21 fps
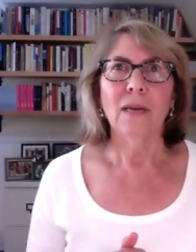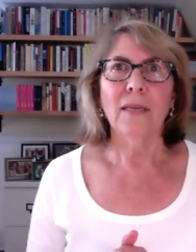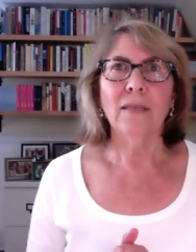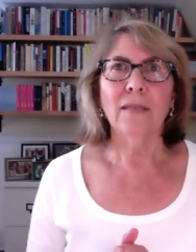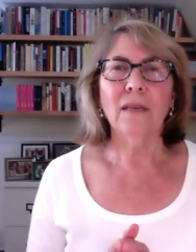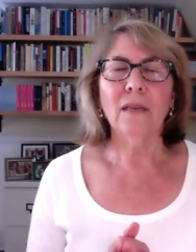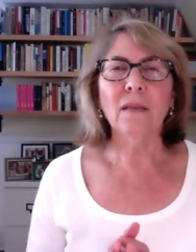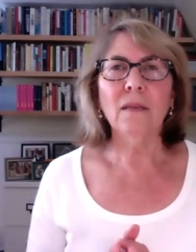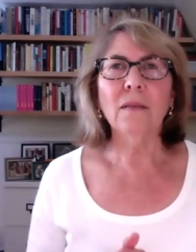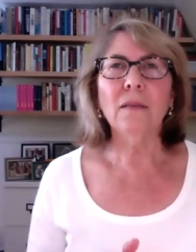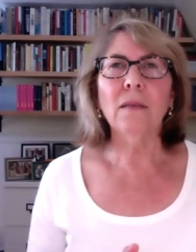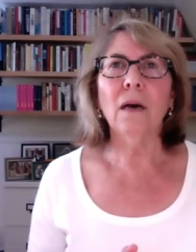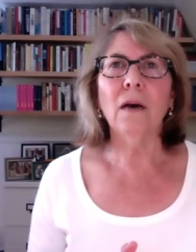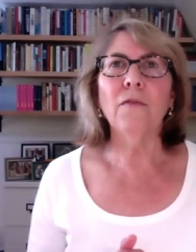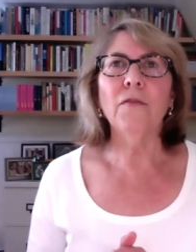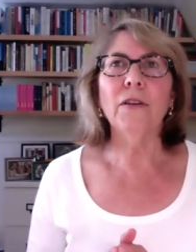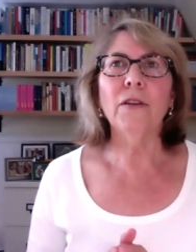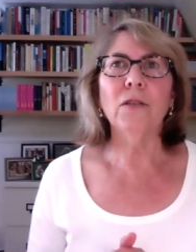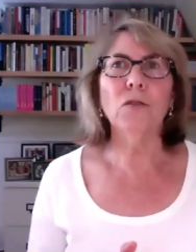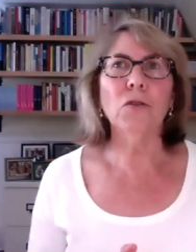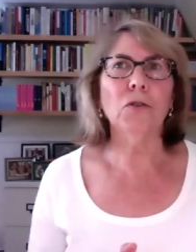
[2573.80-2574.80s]
as a
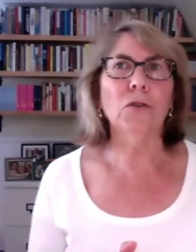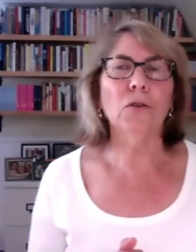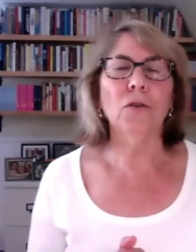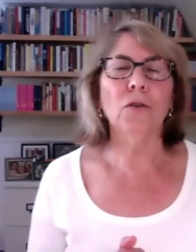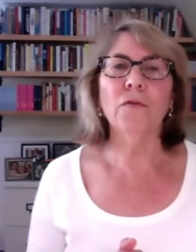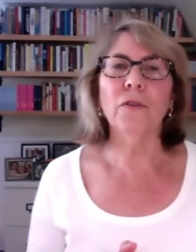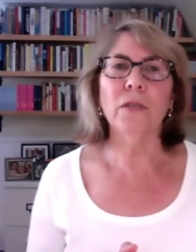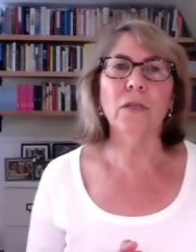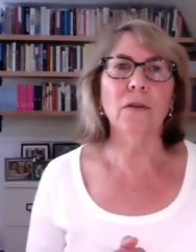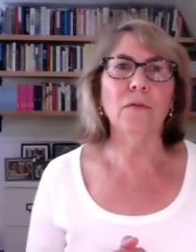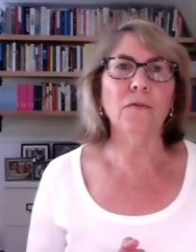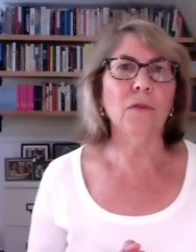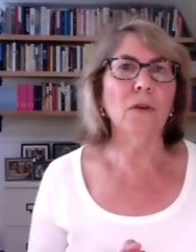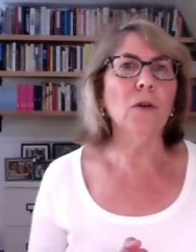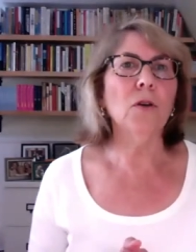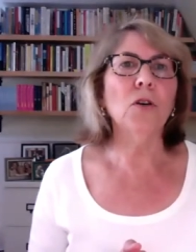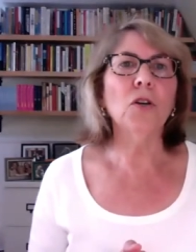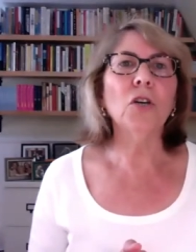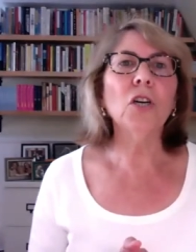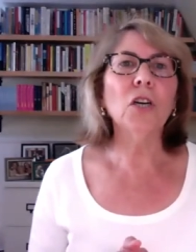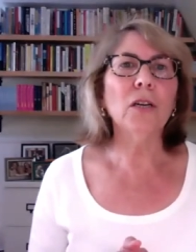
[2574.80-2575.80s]
loving servant of
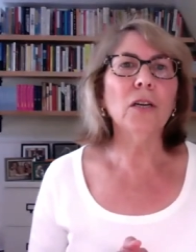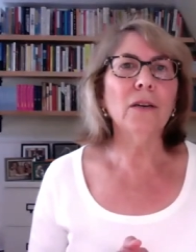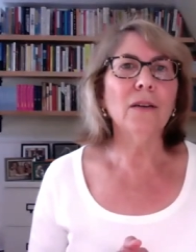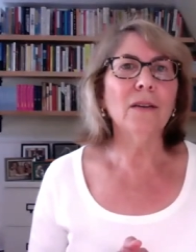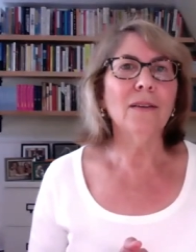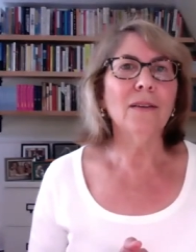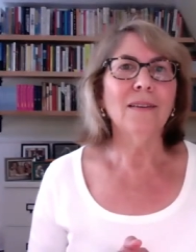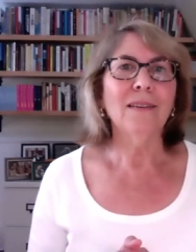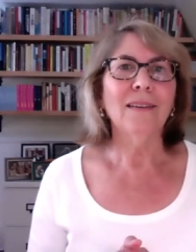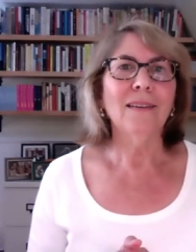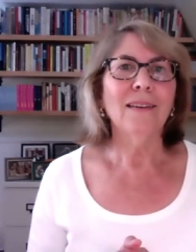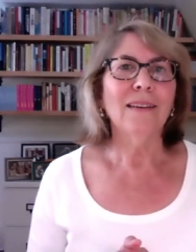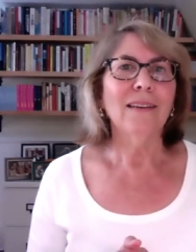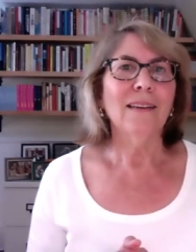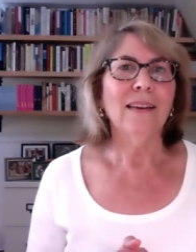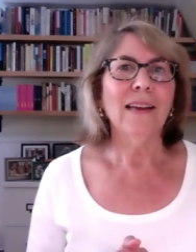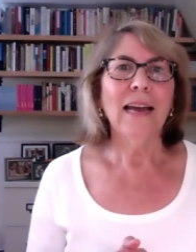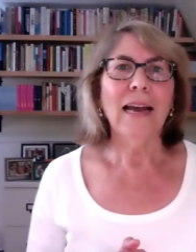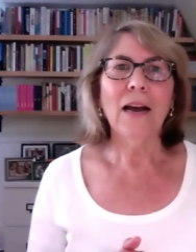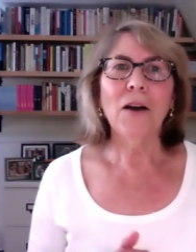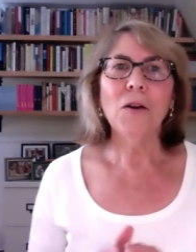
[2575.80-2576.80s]
the good?
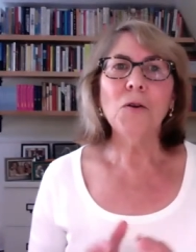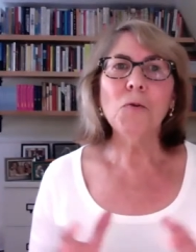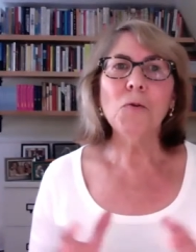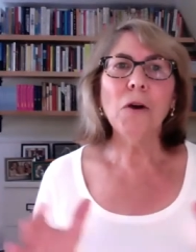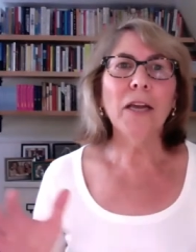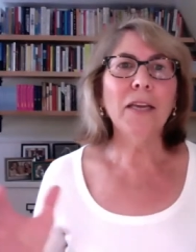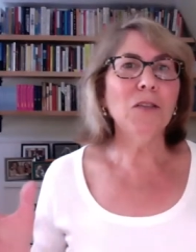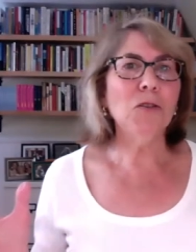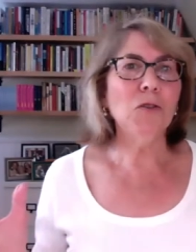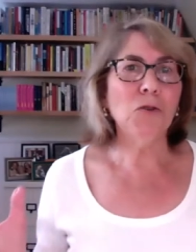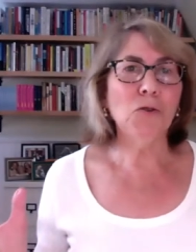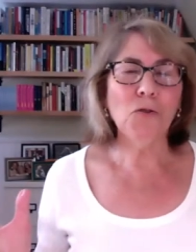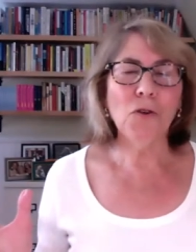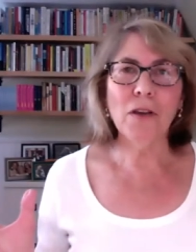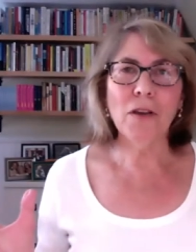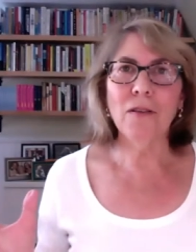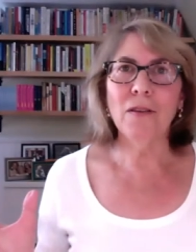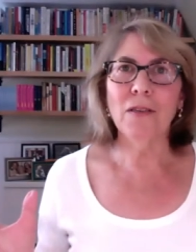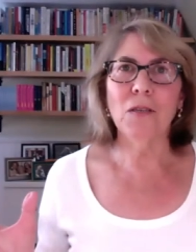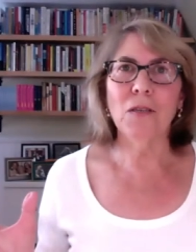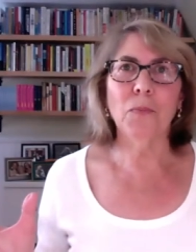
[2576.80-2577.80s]
How do I
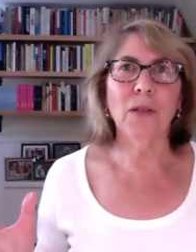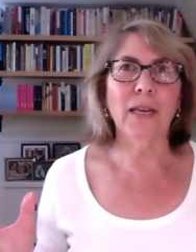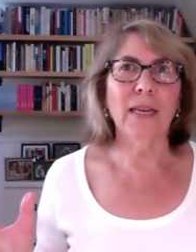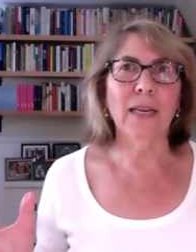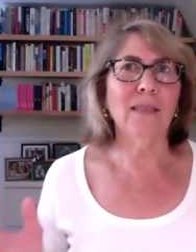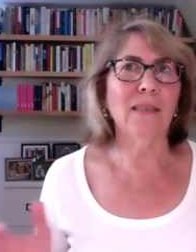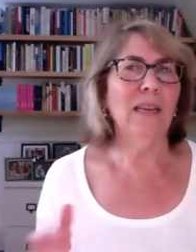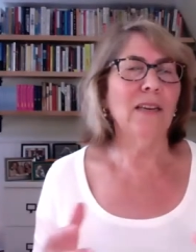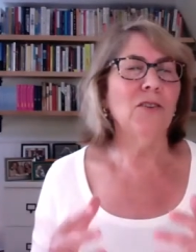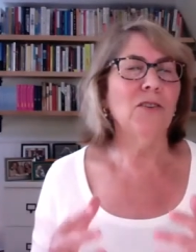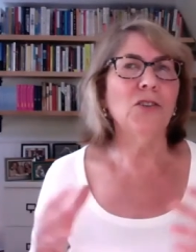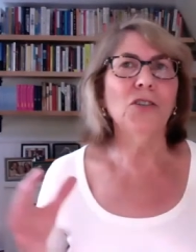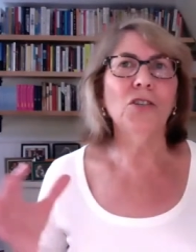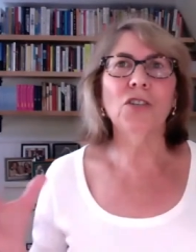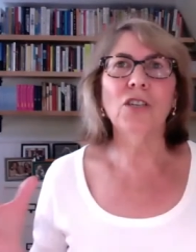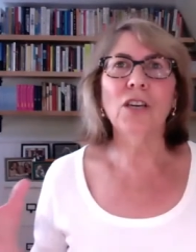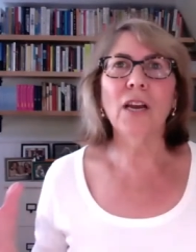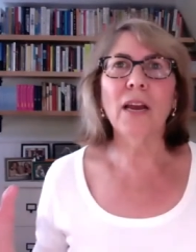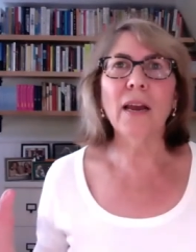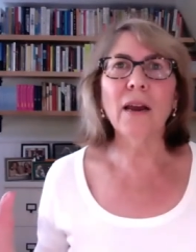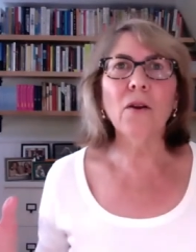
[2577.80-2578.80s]
enjoy this place and
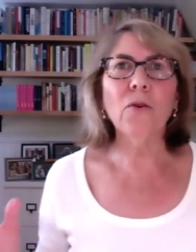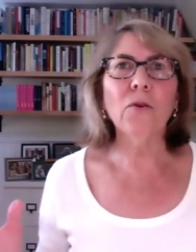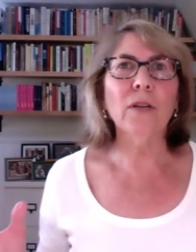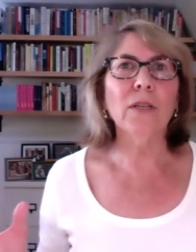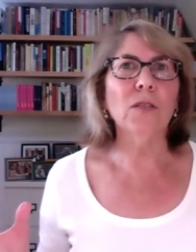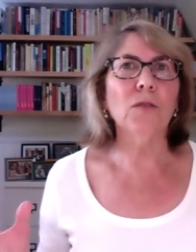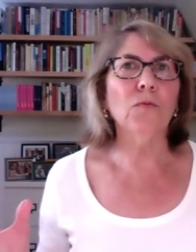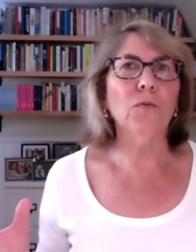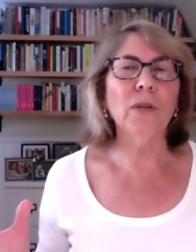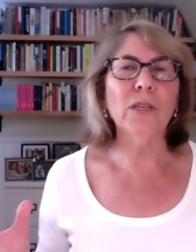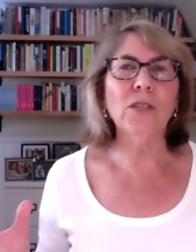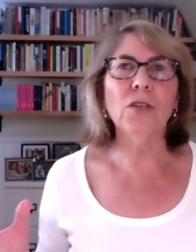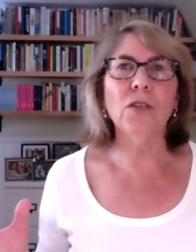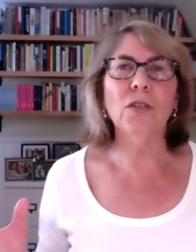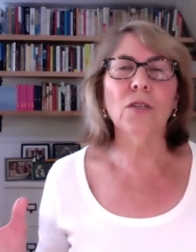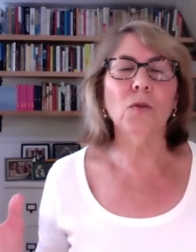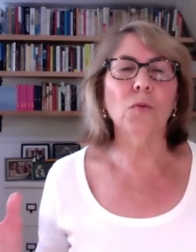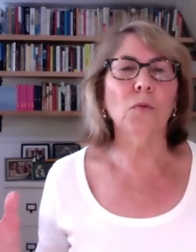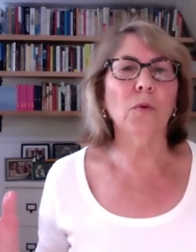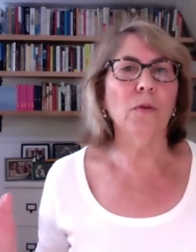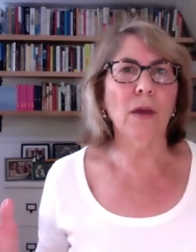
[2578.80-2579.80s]
share its
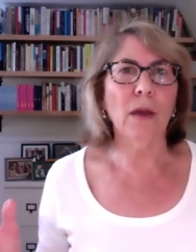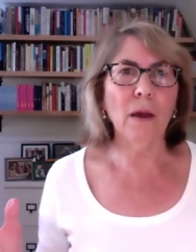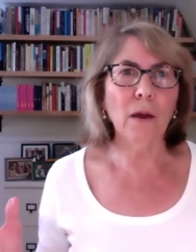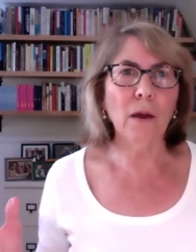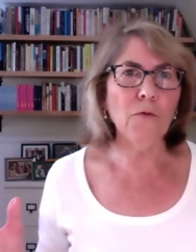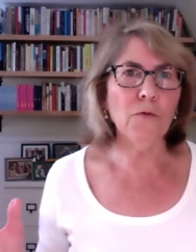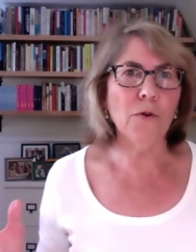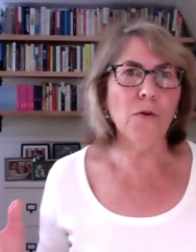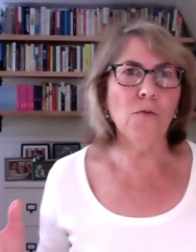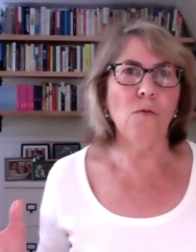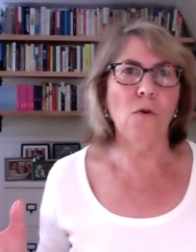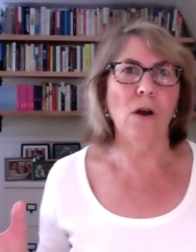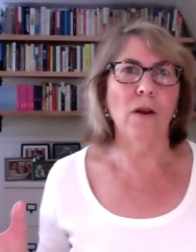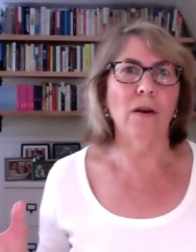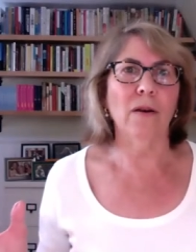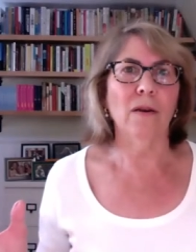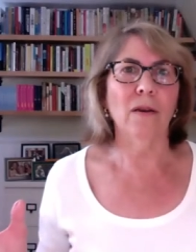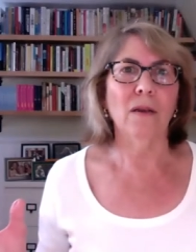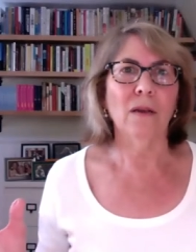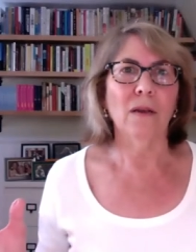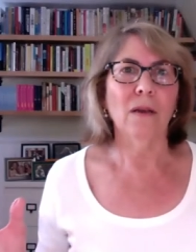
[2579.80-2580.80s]
riches with everyone,
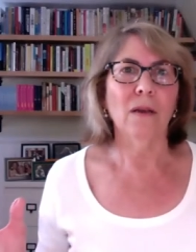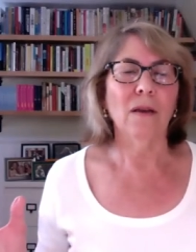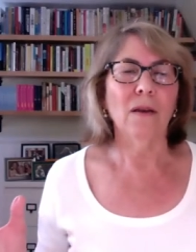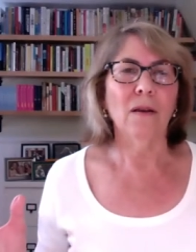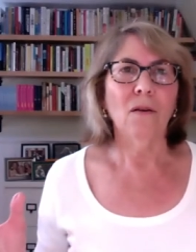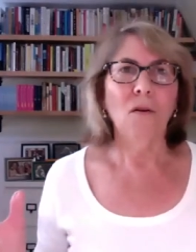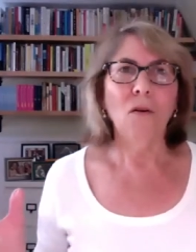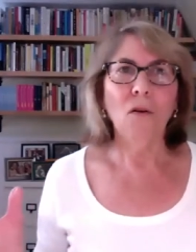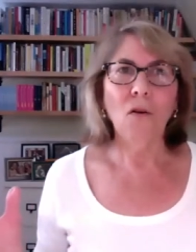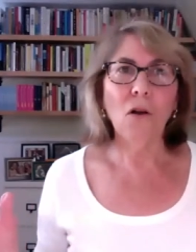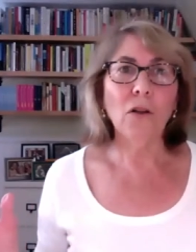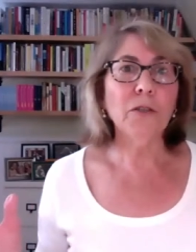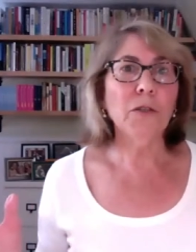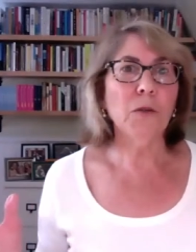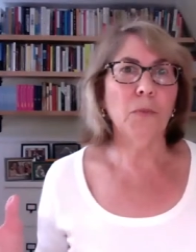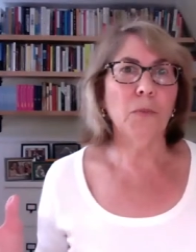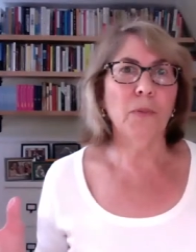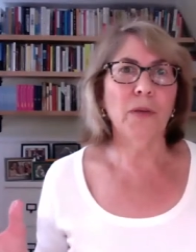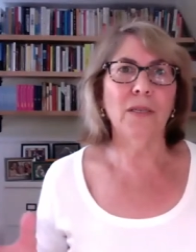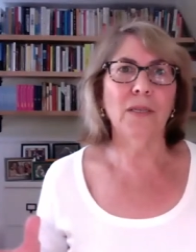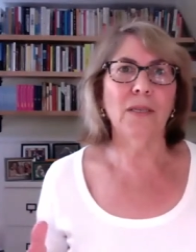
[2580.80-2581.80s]
all
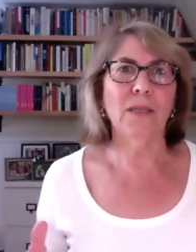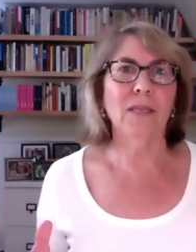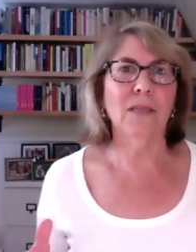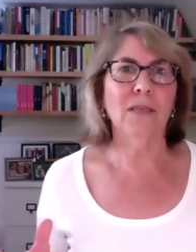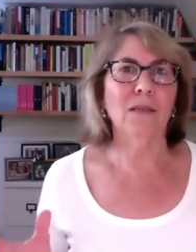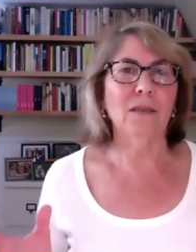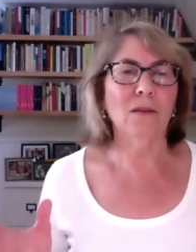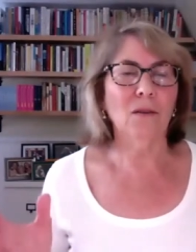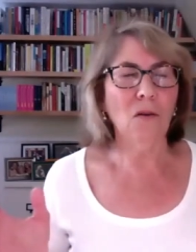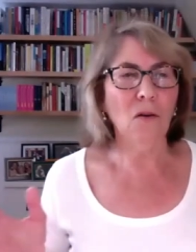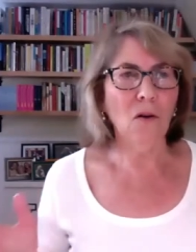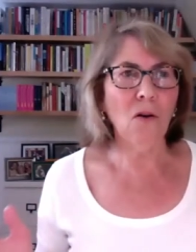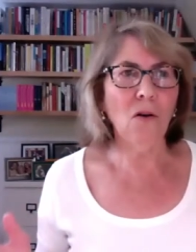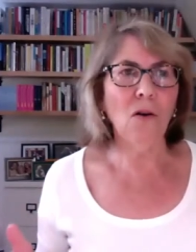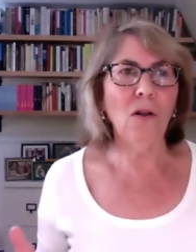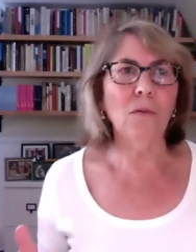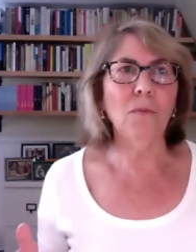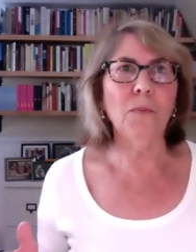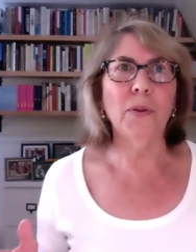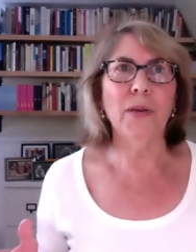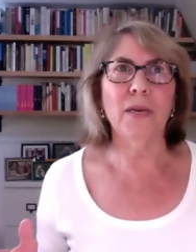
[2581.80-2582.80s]
species,
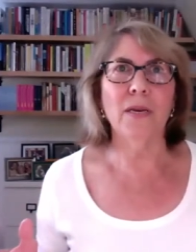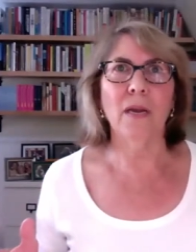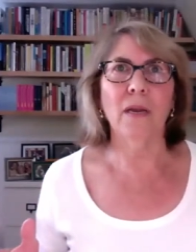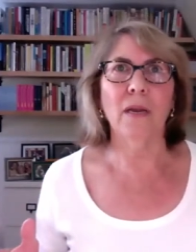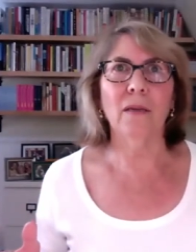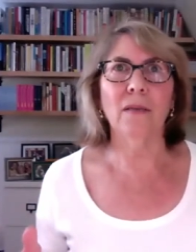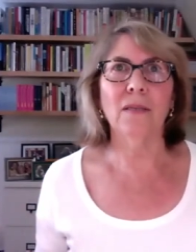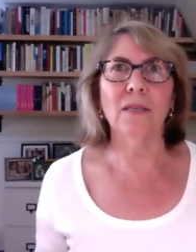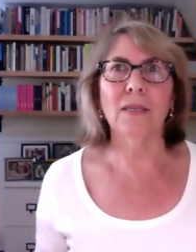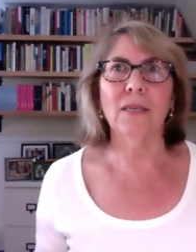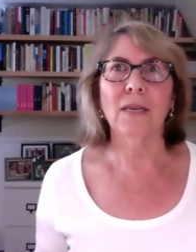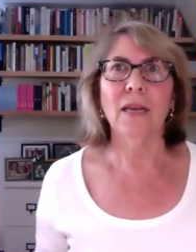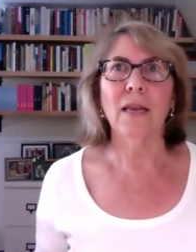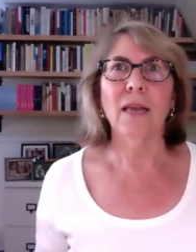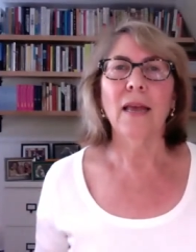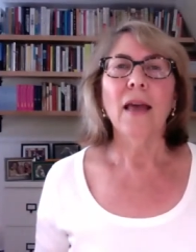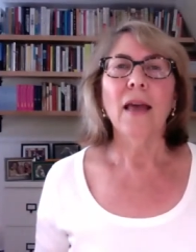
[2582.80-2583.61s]
all beings?